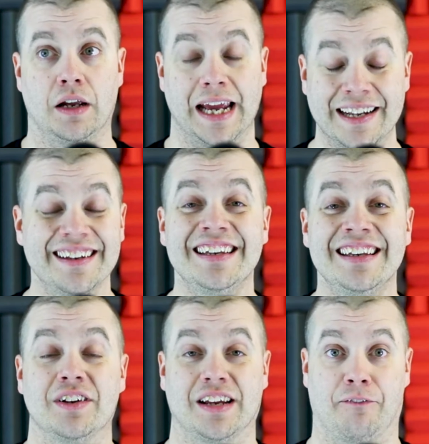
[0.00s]
It didn't
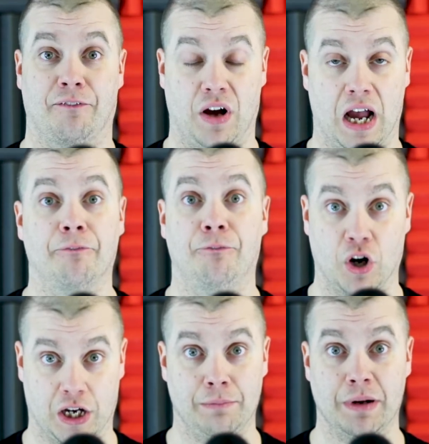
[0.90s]
even take five
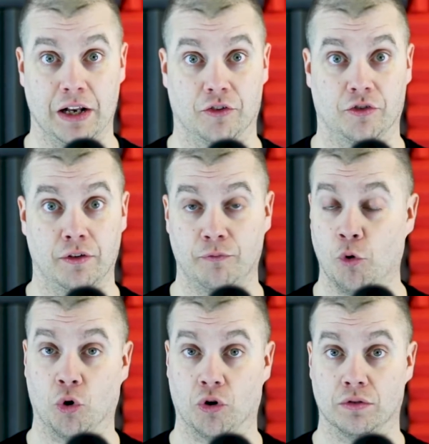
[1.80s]
fucking minutes
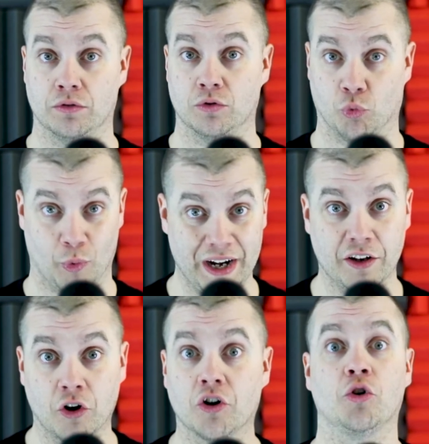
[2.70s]
for
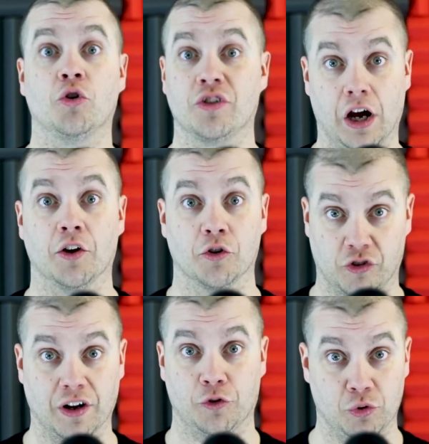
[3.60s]
Reddit articles and other
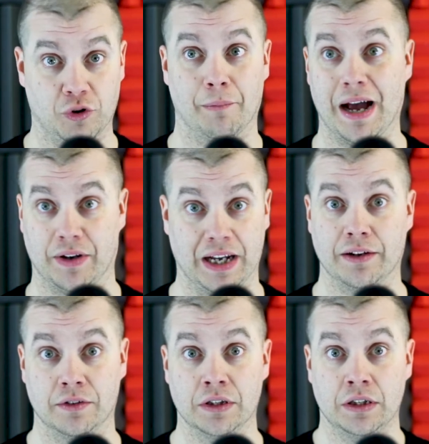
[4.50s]
stuff to come out and,